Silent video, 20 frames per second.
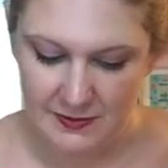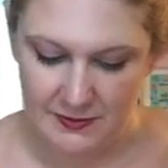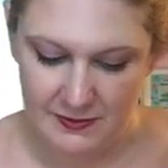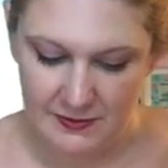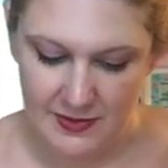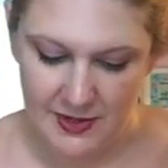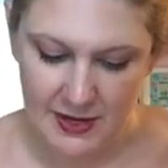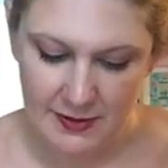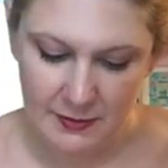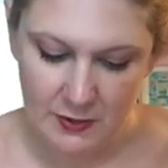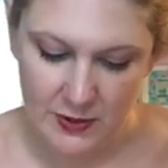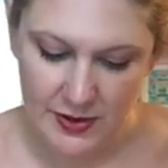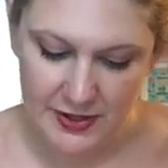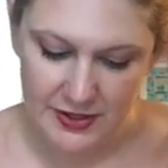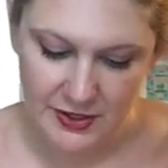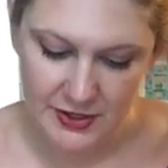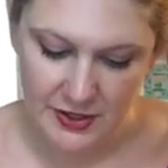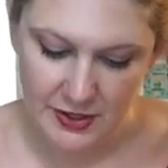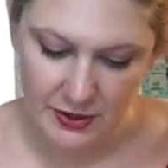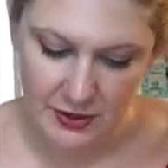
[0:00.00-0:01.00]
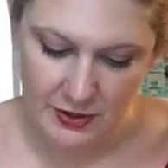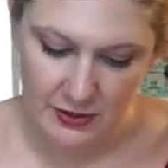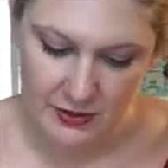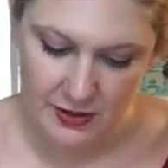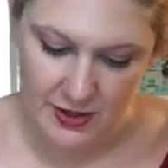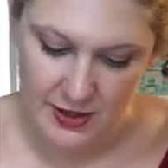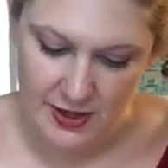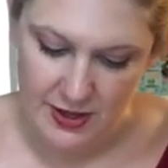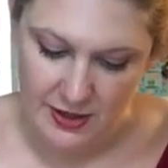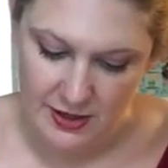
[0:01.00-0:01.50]
and then I'm going to
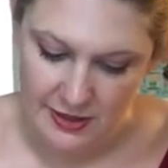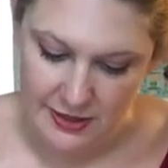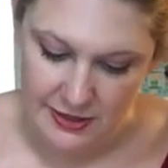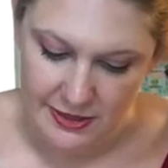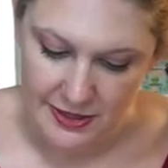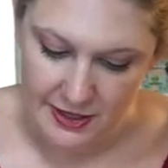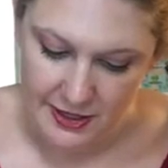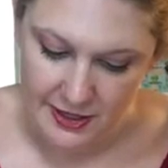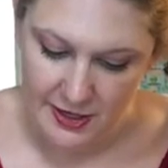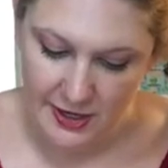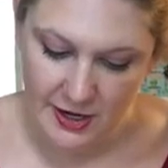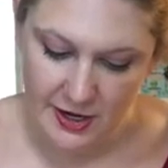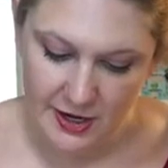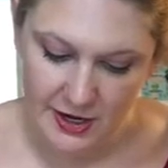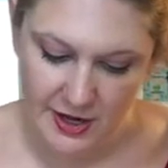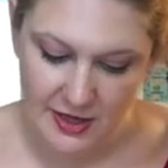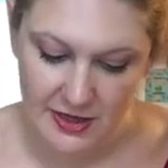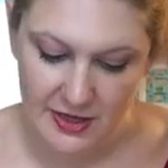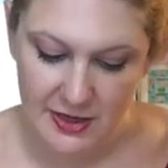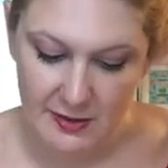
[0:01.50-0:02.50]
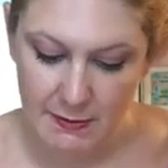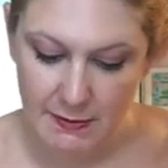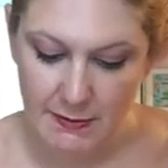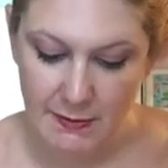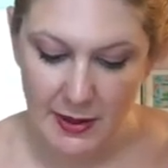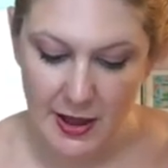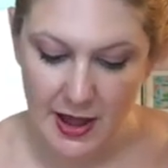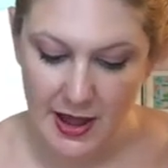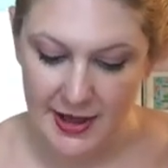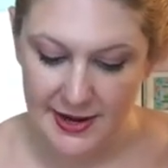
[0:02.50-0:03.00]
third the
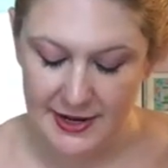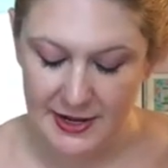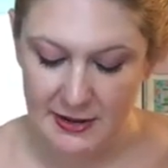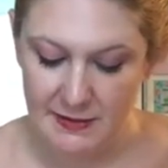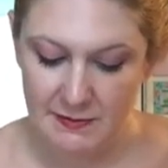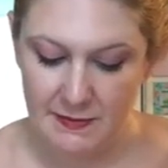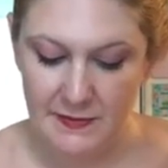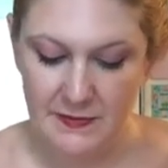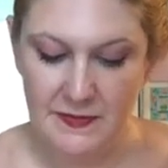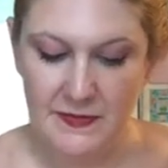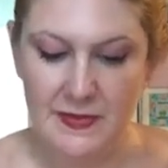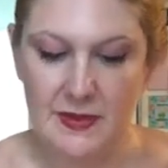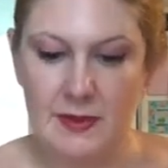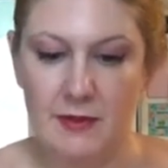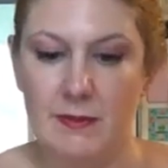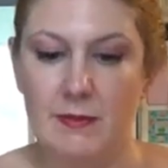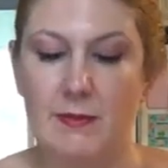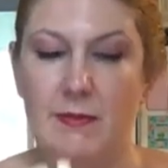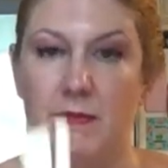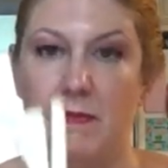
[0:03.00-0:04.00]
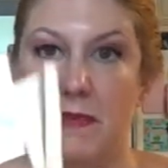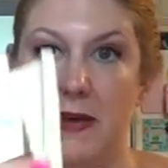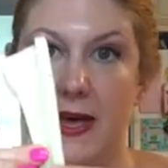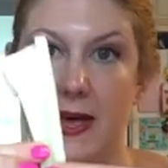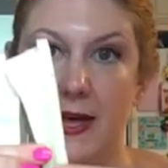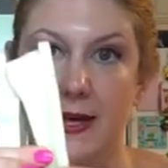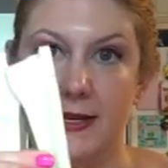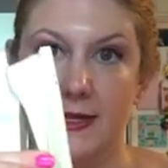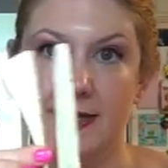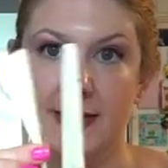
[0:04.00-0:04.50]
bottom
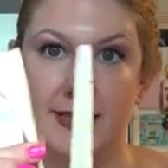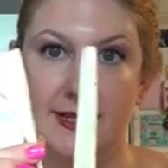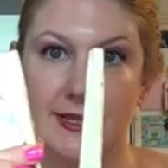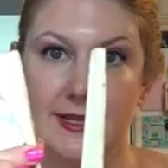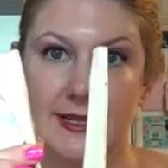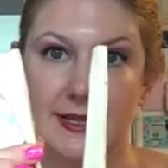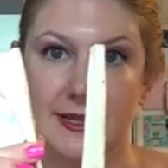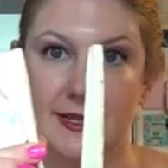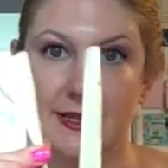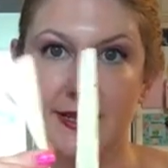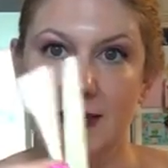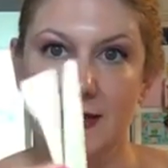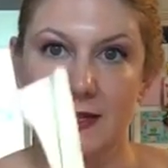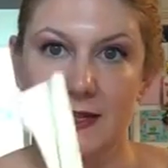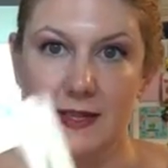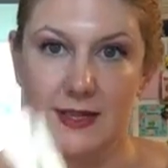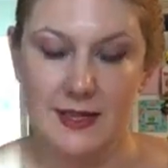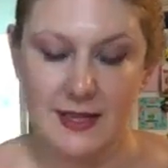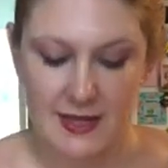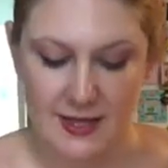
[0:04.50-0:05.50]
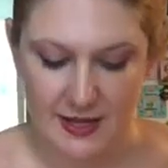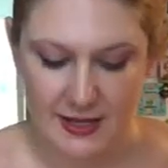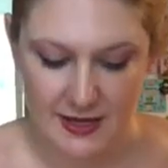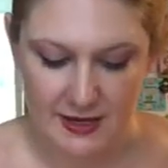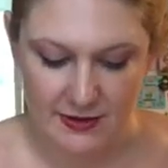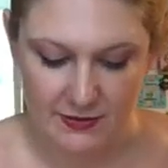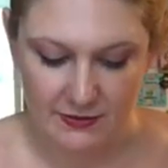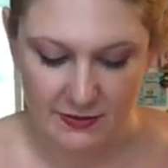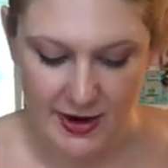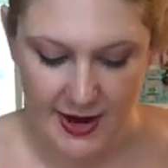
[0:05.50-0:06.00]
bit,
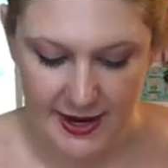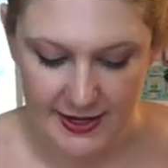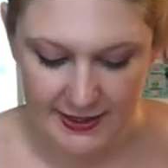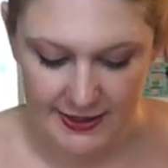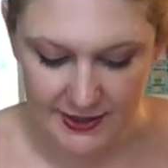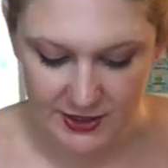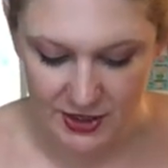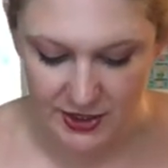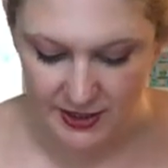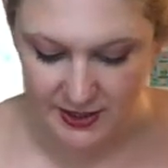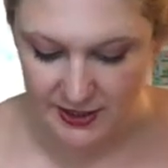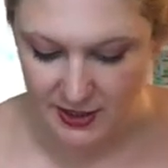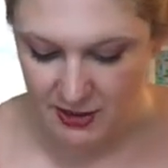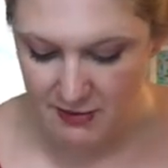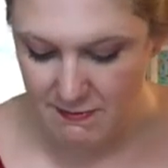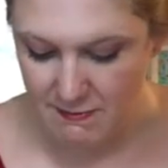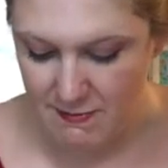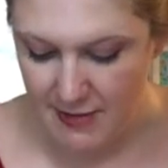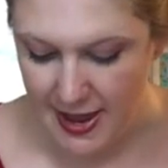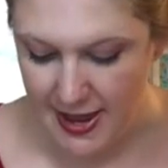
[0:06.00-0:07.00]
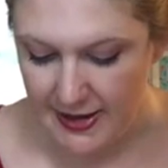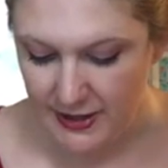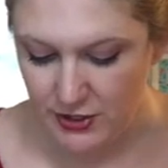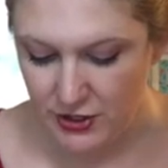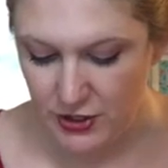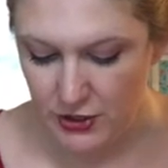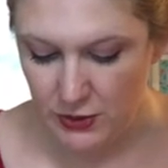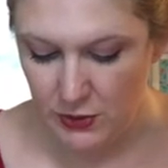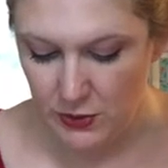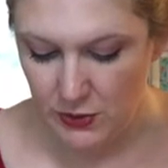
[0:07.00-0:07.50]
right? Just to make
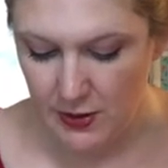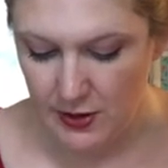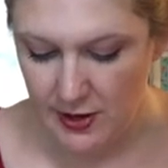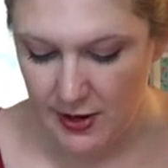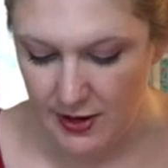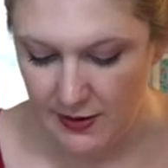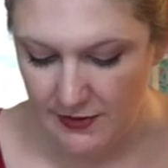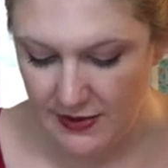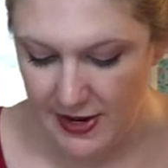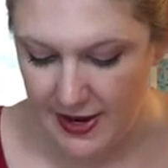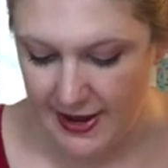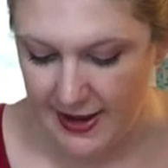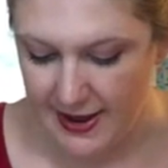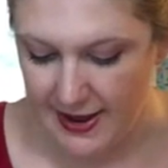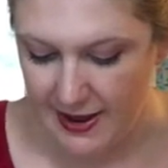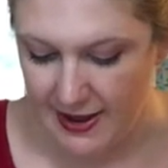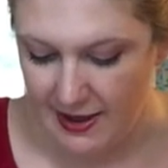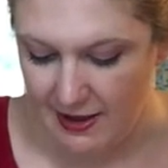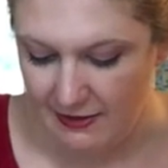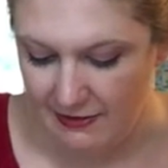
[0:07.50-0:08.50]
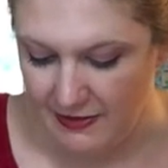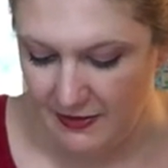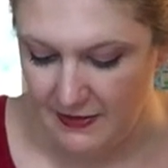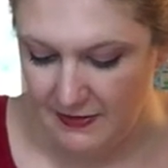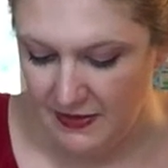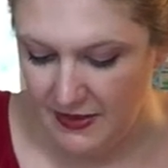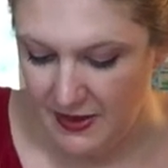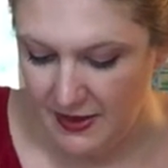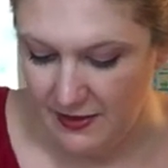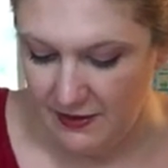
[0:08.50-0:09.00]
sure that I have
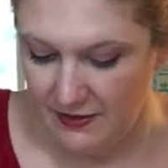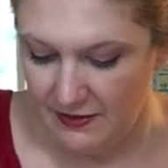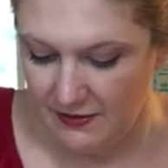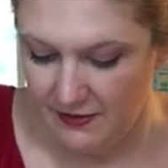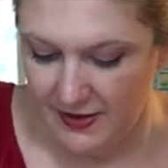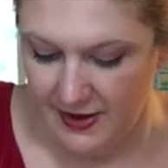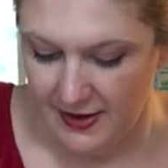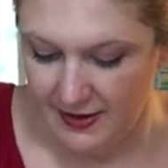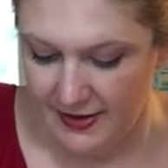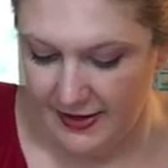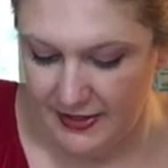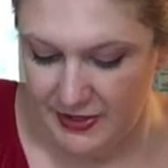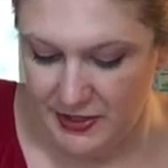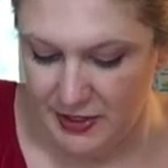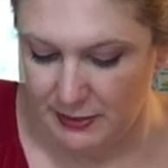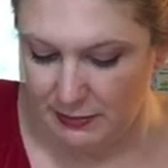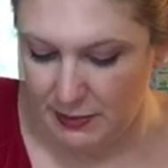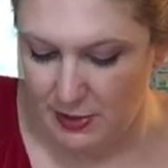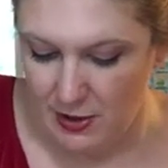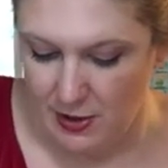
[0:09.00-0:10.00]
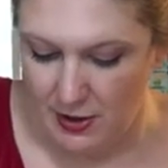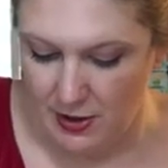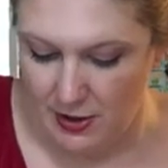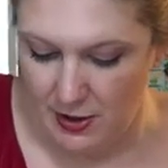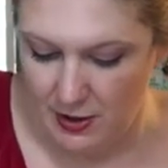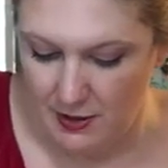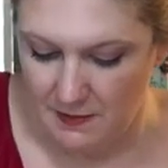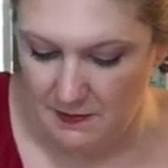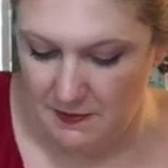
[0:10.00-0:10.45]
very small